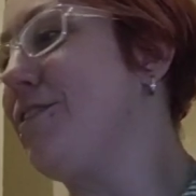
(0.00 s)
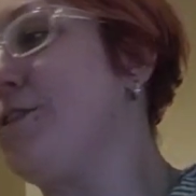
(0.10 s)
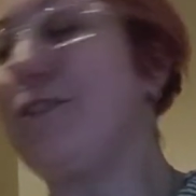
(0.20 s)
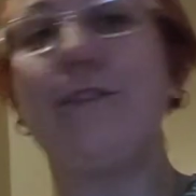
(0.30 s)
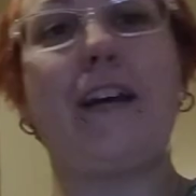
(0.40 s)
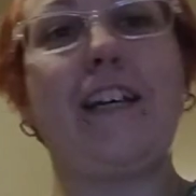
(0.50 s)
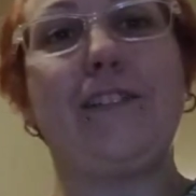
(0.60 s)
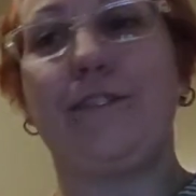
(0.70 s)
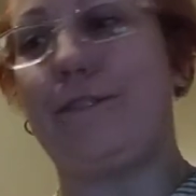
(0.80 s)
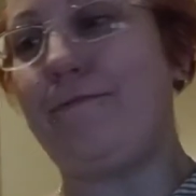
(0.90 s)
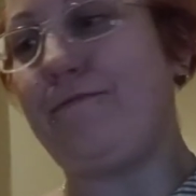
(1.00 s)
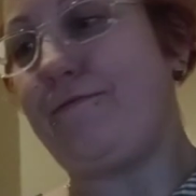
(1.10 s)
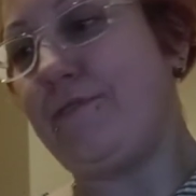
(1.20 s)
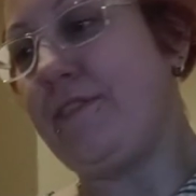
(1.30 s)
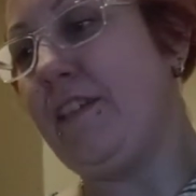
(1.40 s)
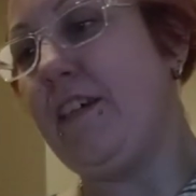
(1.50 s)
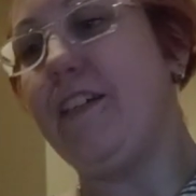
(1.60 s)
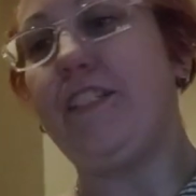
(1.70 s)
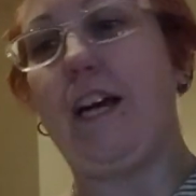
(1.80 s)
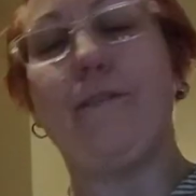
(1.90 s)
Talk to you guys soon.
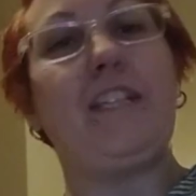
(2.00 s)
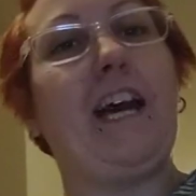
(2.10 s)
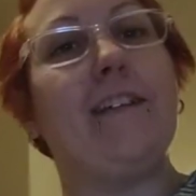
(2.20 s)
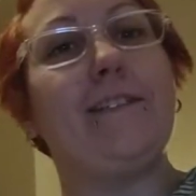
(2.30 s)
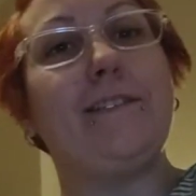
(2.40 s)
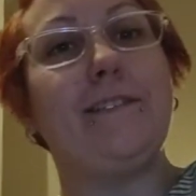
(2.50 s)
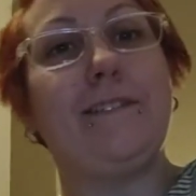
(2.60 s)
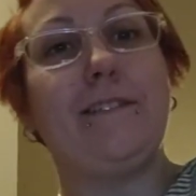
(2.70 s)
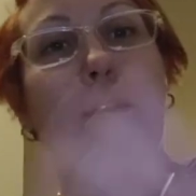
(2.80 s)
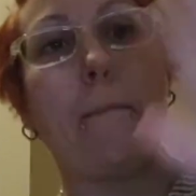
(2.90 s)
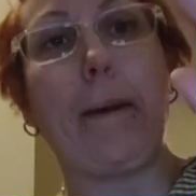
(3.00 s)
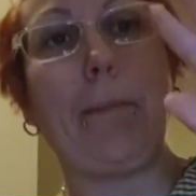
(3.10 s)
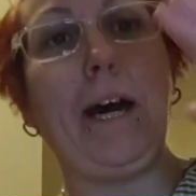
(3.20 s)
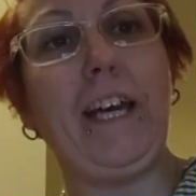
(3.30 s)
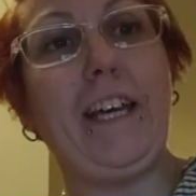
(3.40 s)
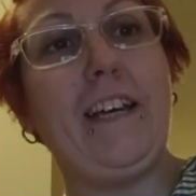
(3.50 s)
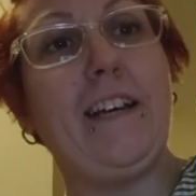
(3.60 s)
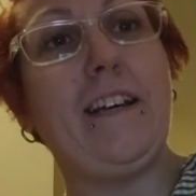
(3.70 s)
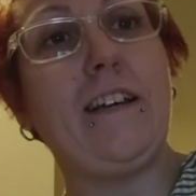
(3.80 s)
Ciao, ciao. Bye-bye.